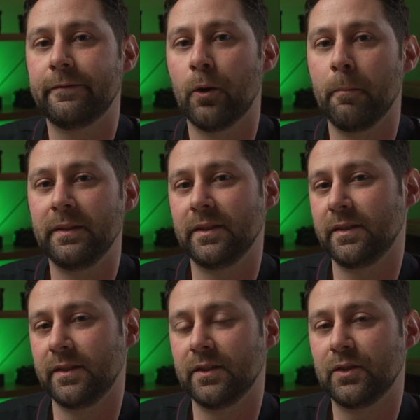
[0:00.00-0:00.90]
for
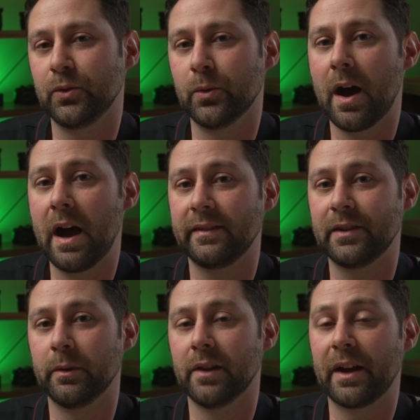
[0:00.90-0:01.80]
businesses to hire
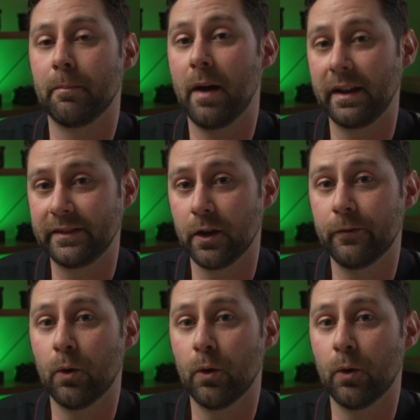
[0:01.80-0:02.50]
someone like myself